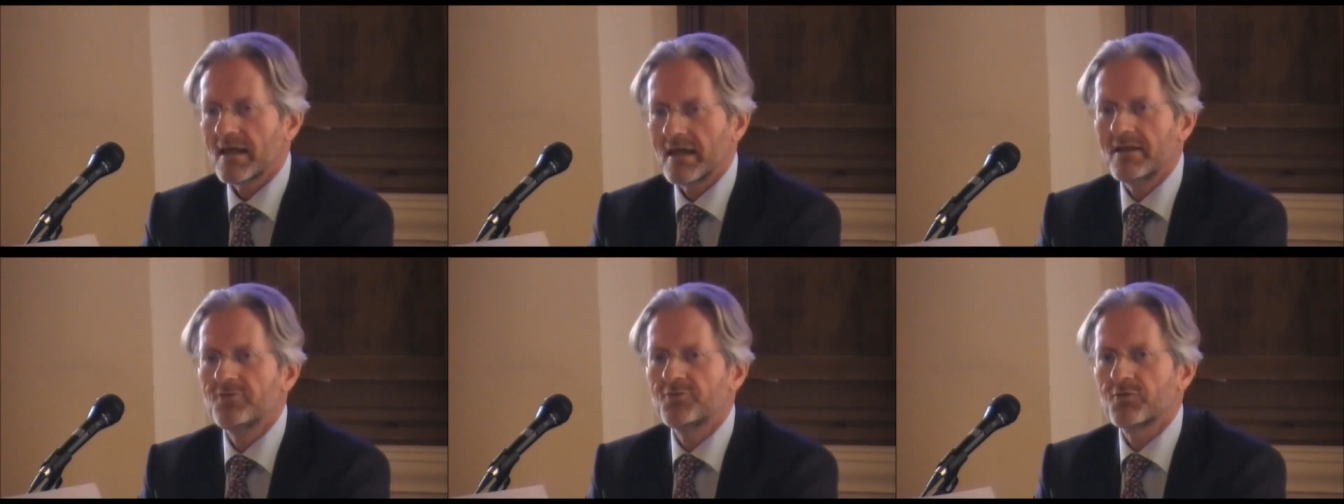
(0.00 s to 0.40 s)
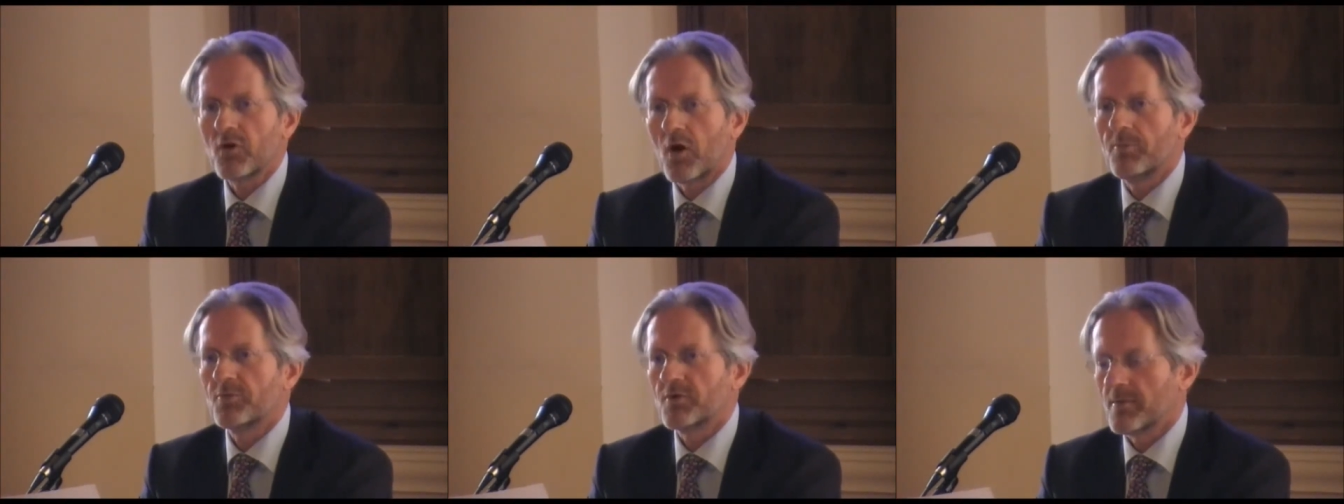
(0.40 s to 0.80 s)

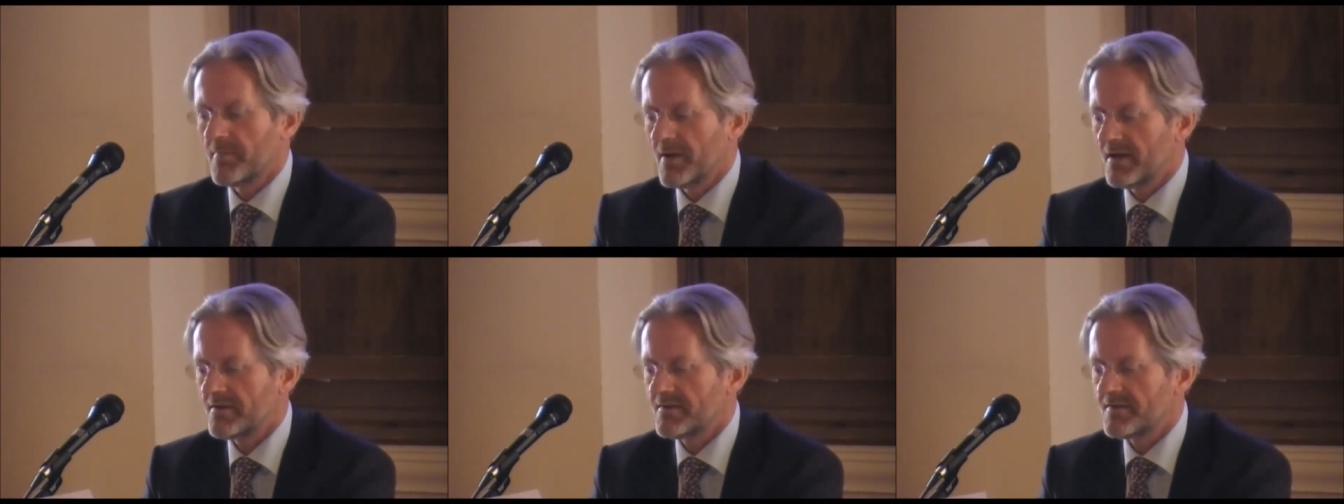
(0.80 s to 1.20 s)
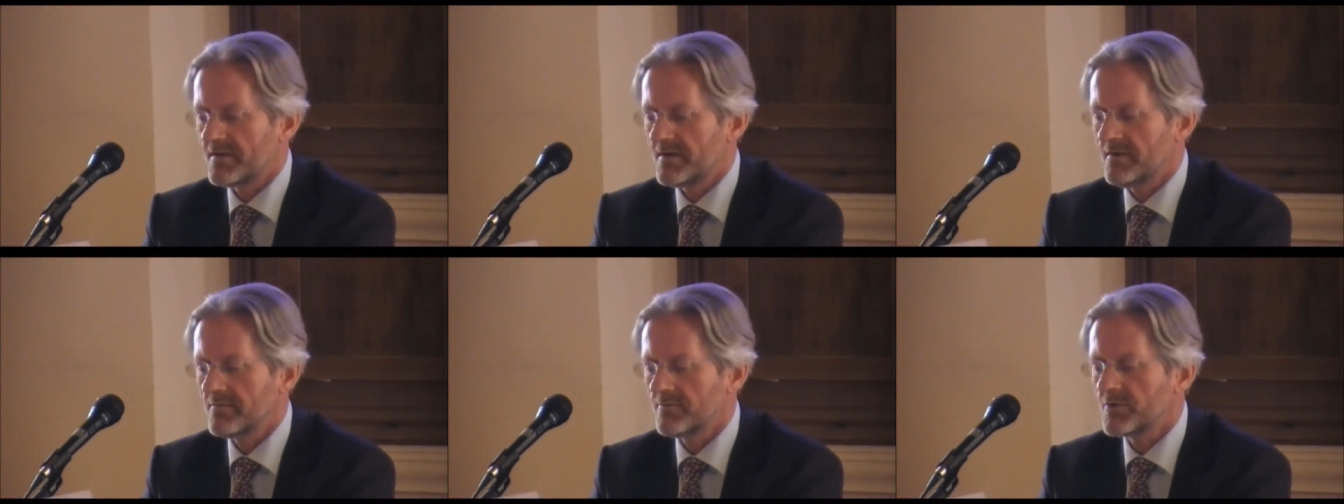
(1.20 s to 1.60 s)

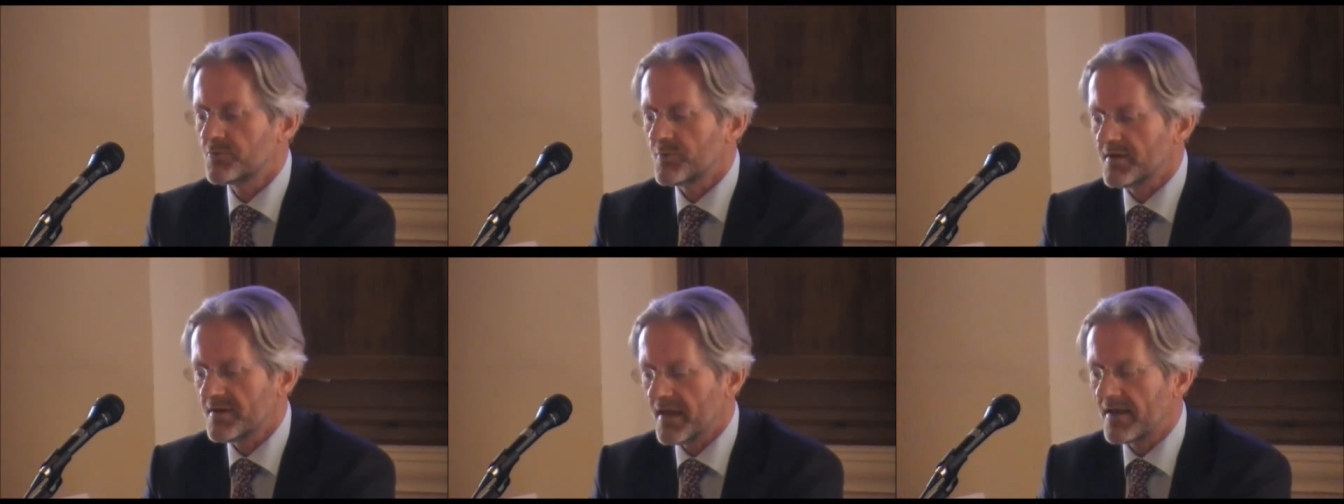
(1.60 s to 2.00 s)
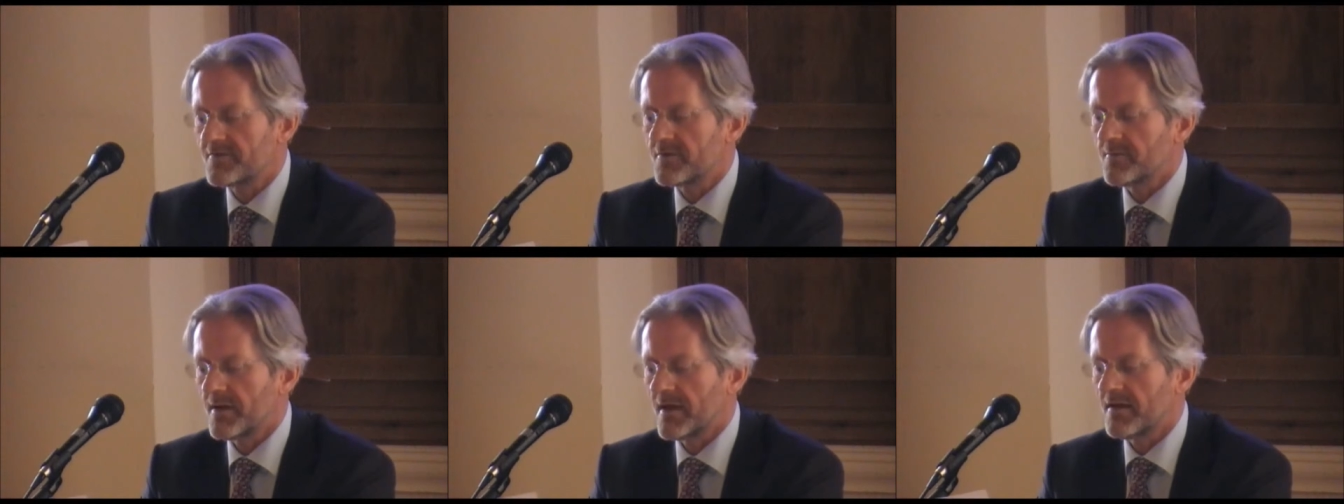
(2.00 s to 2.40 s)
interoperability between
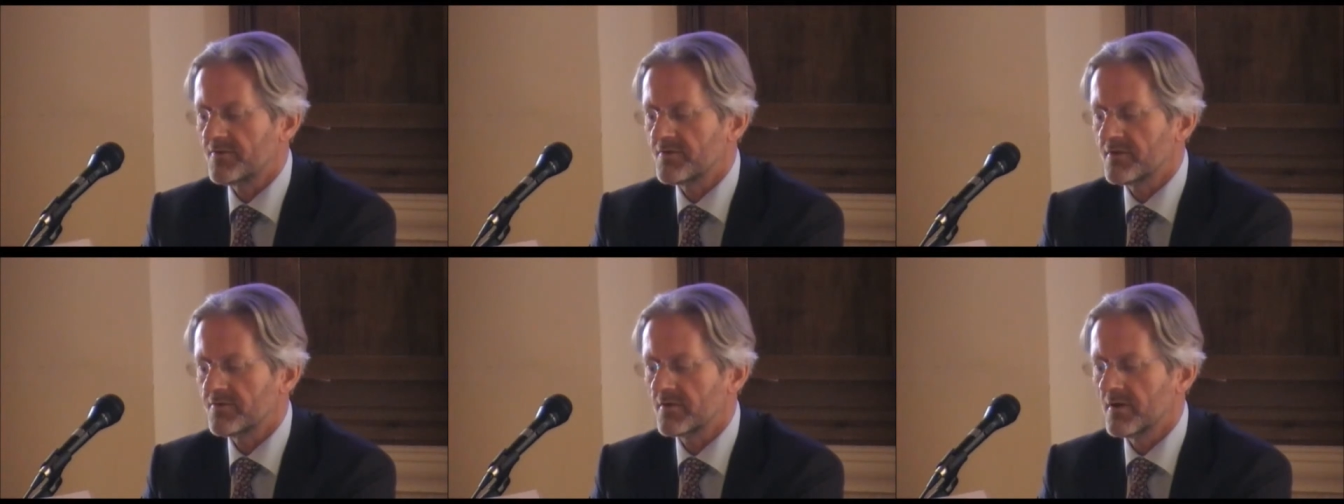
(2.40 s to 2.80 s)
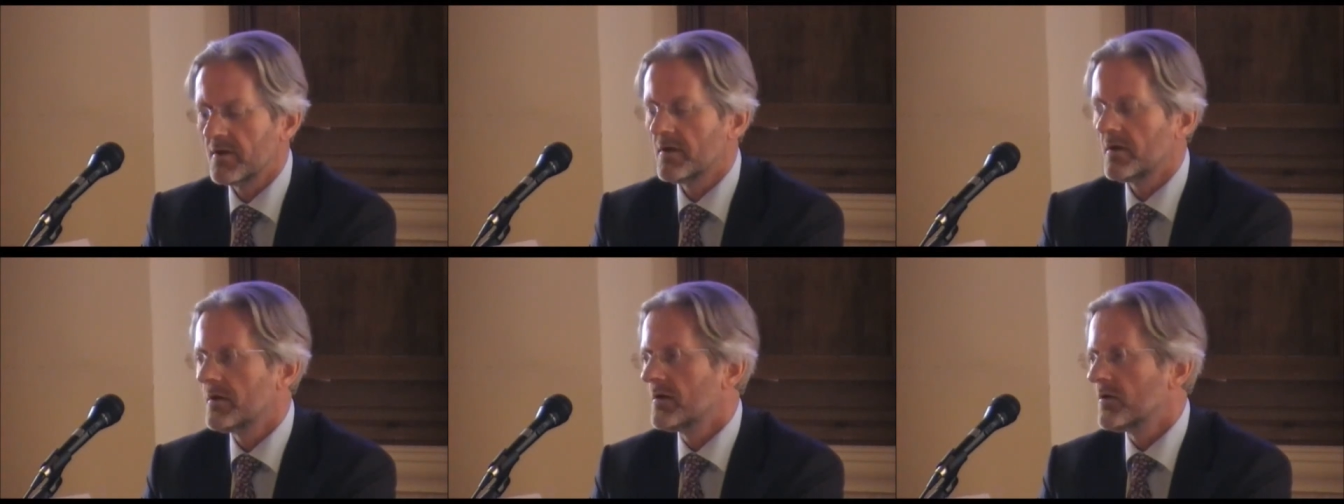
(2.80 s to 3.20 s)
databases